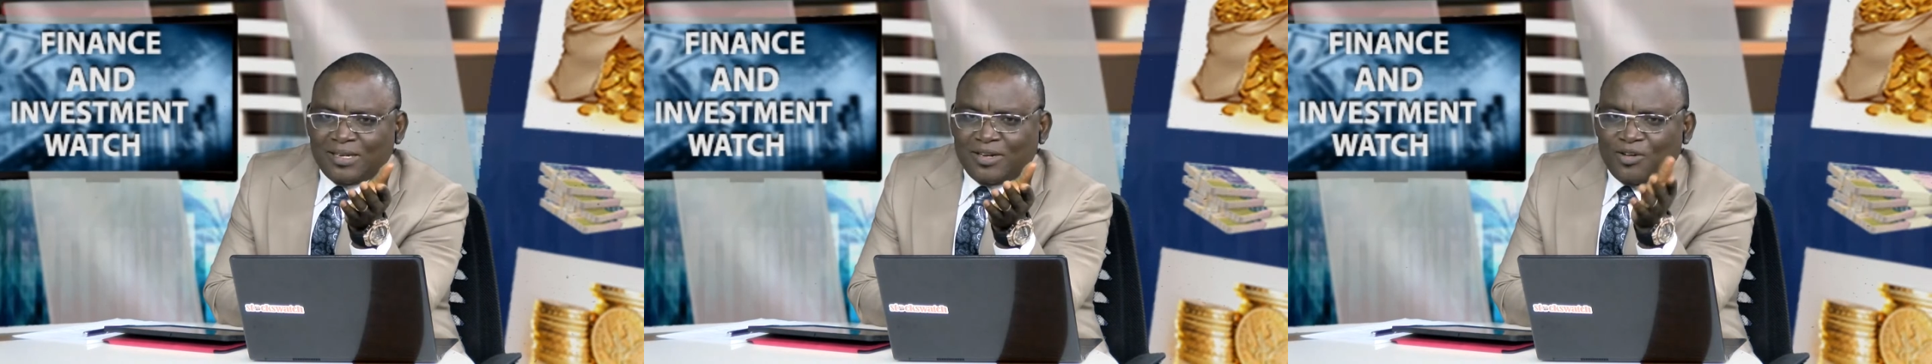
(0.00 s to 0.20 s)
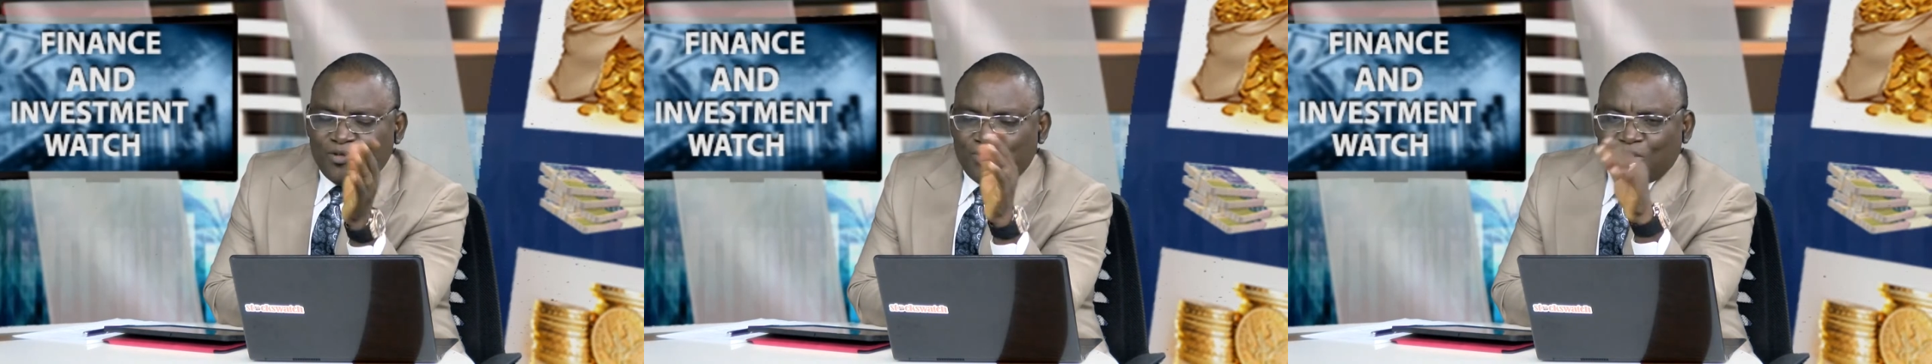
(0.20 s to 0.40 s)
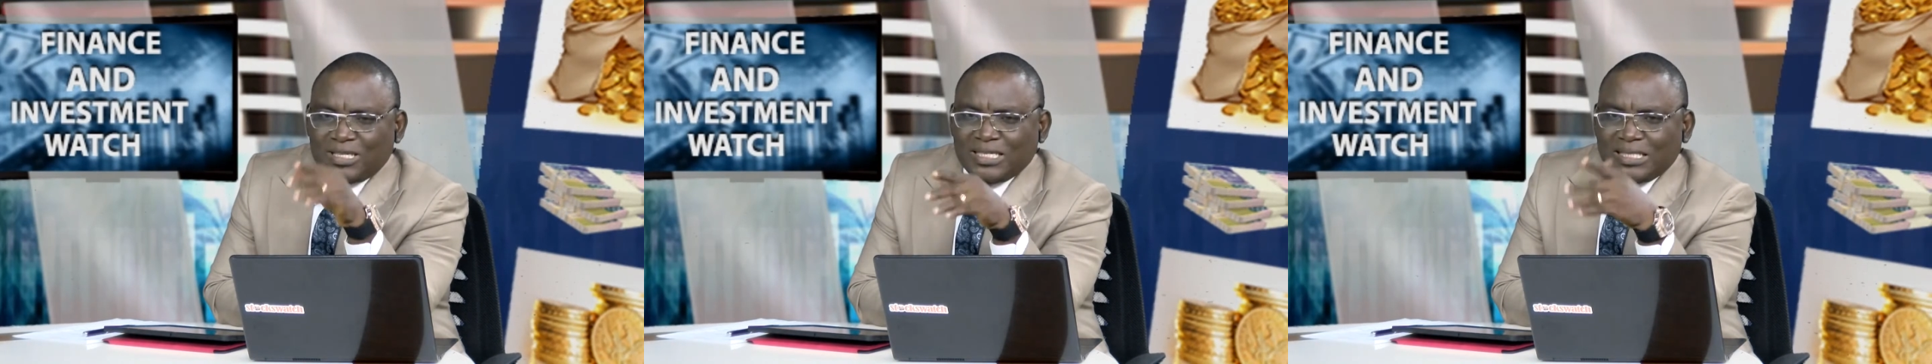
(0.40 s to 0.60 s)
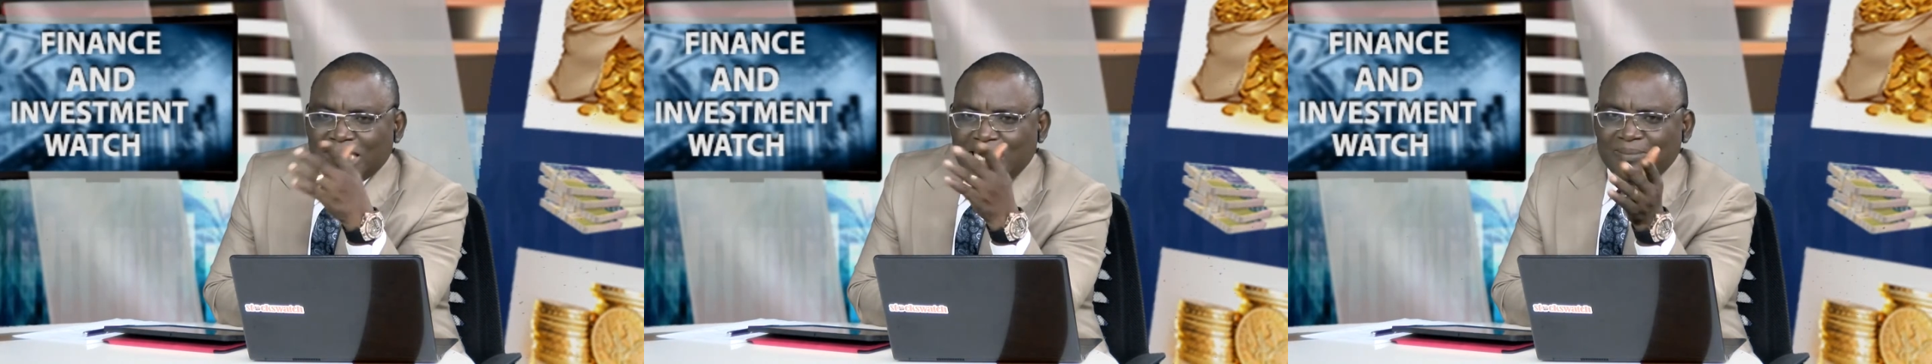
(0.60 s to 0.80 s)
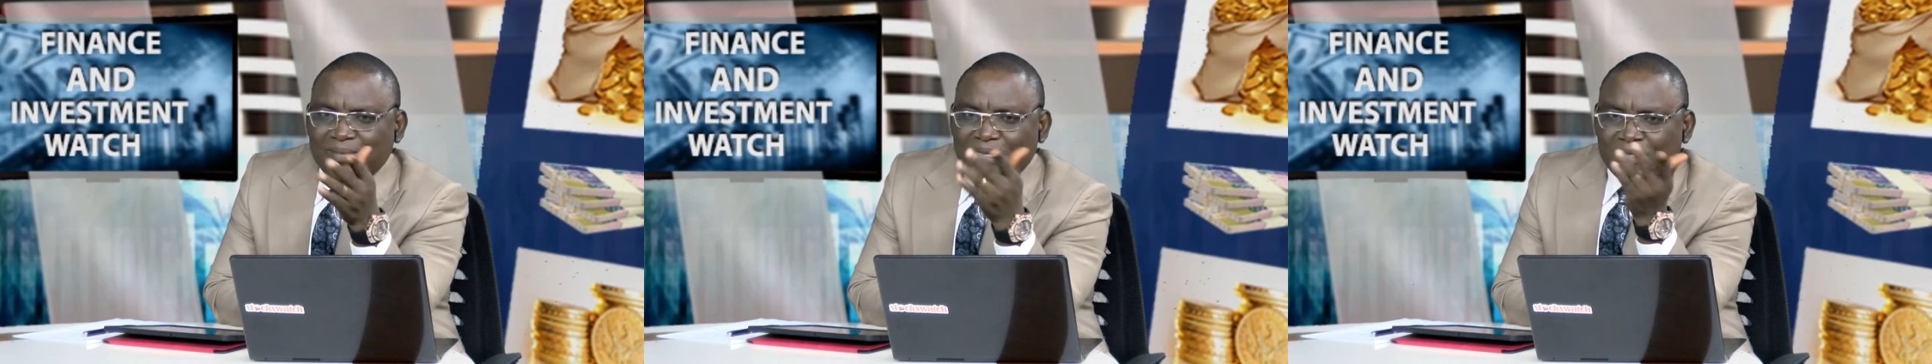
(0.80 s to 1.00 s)
for the
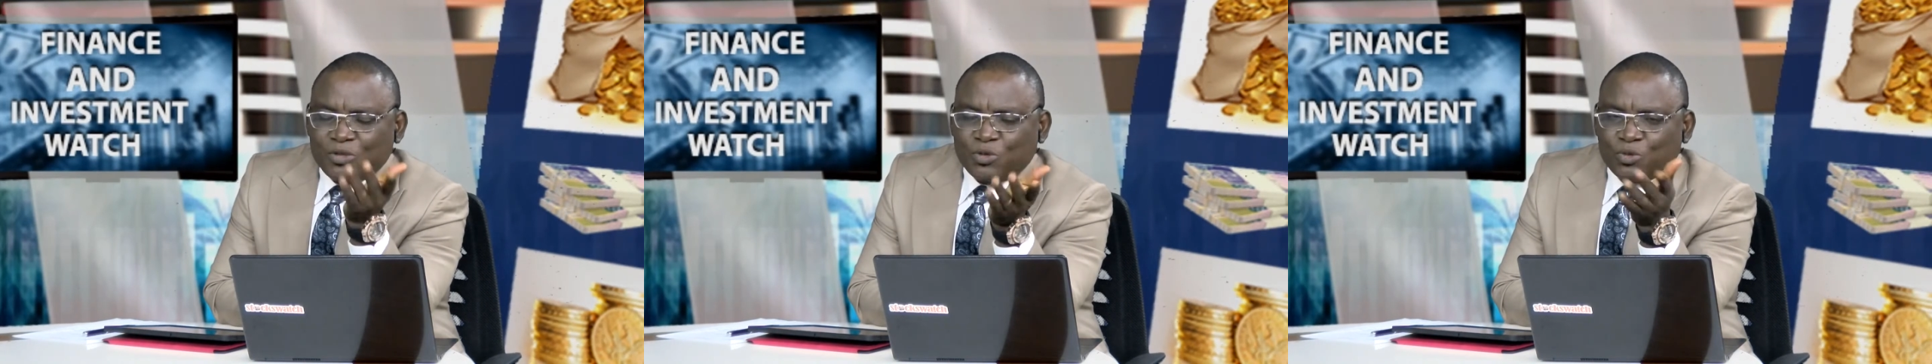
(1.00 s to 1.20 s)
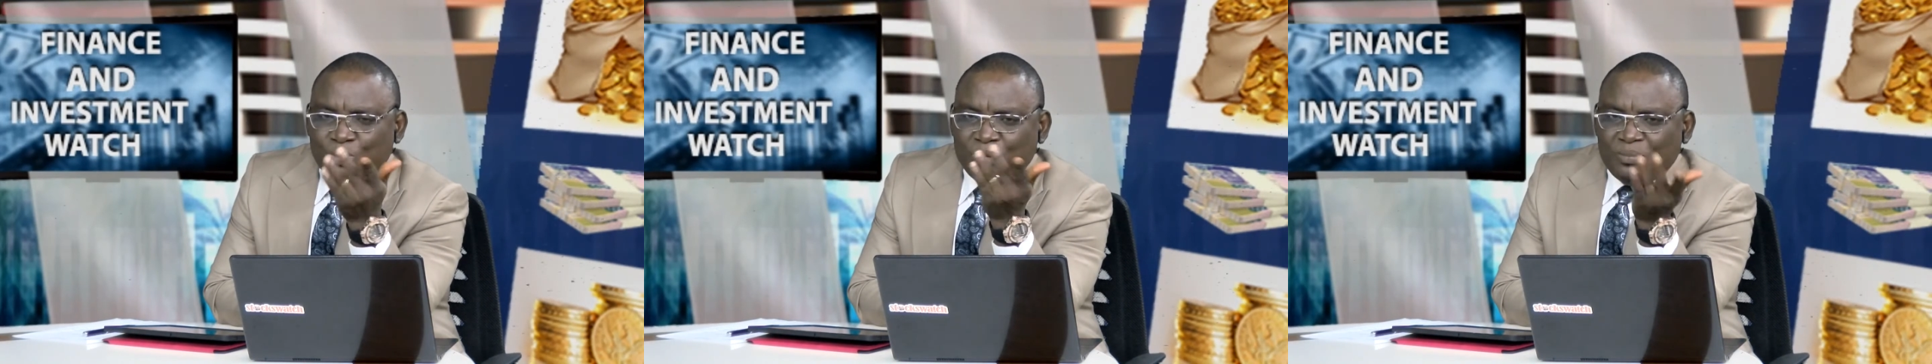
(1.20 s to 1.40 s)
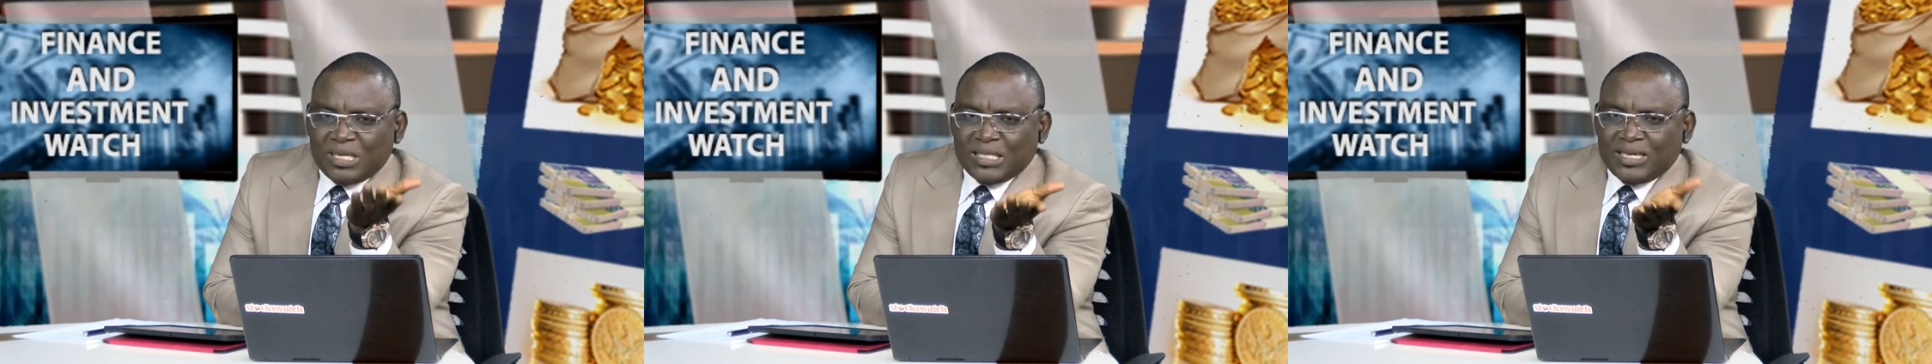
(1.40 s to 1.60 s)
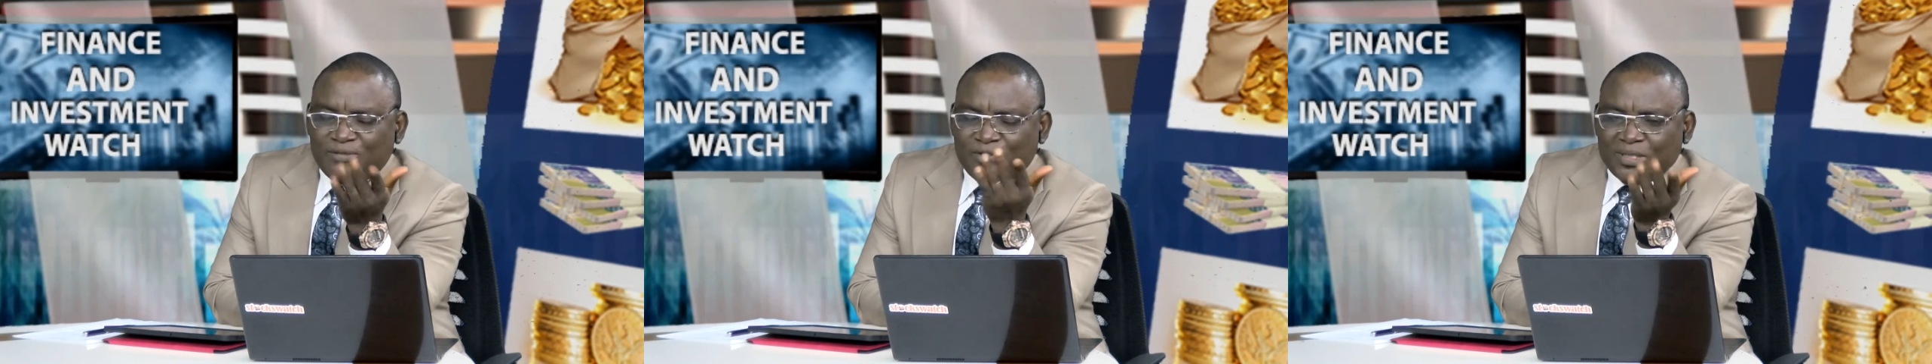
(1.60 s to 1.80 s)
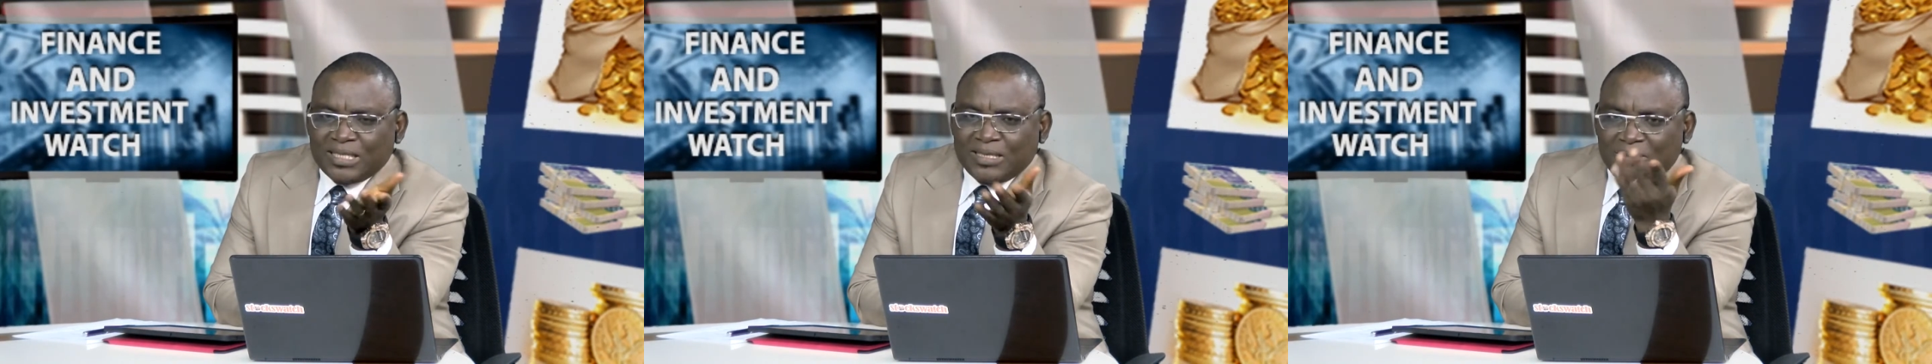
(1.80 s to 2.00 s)
time things would be better for
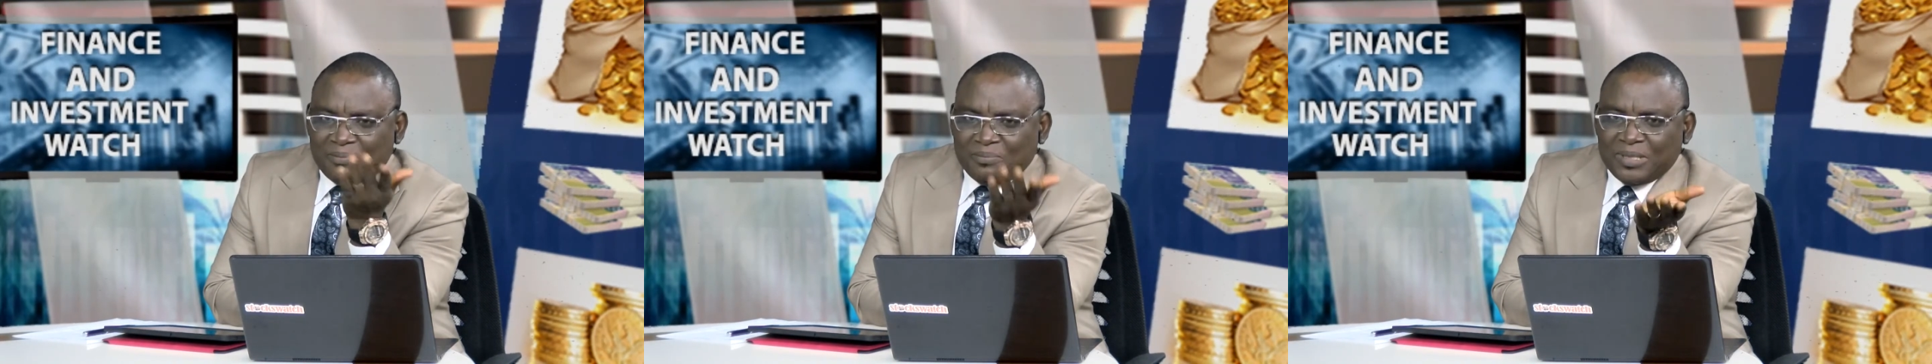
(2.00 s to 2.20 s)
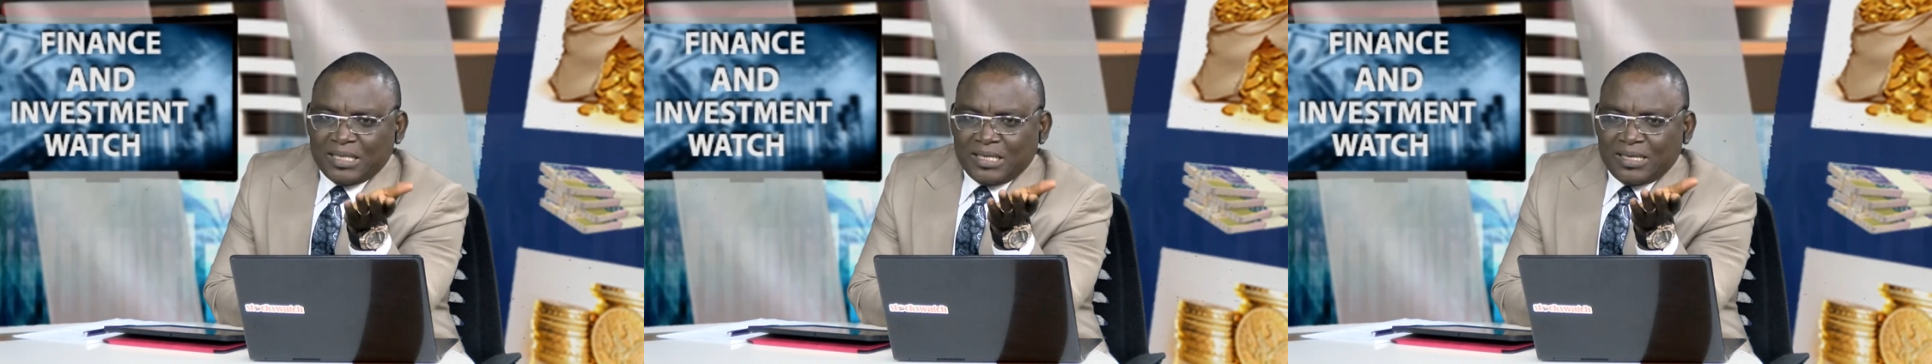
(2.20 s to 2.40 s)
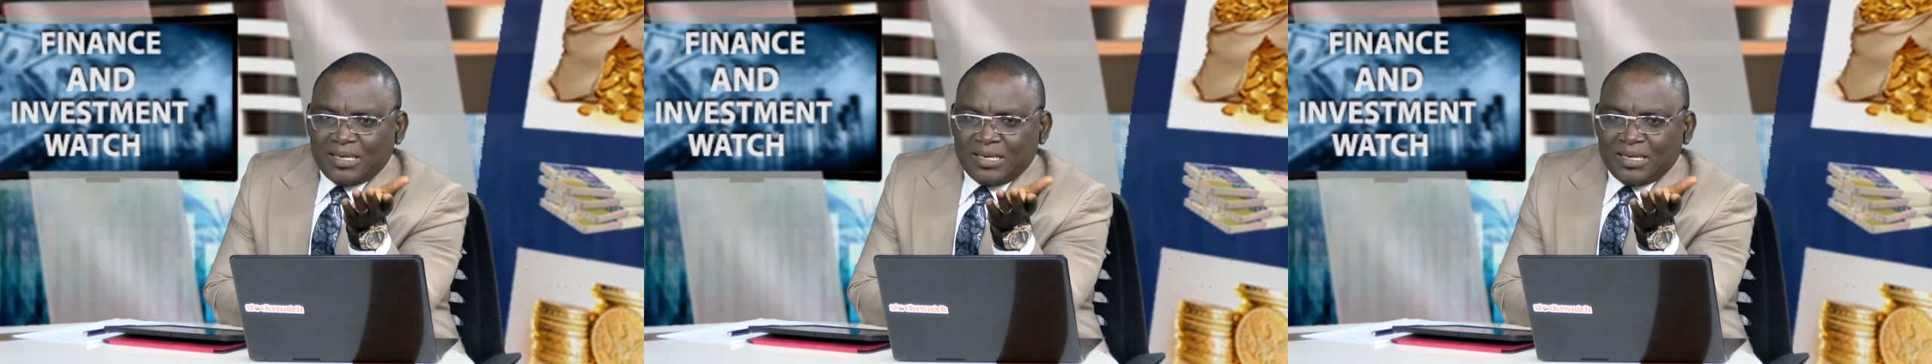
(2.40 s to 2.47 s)
the company,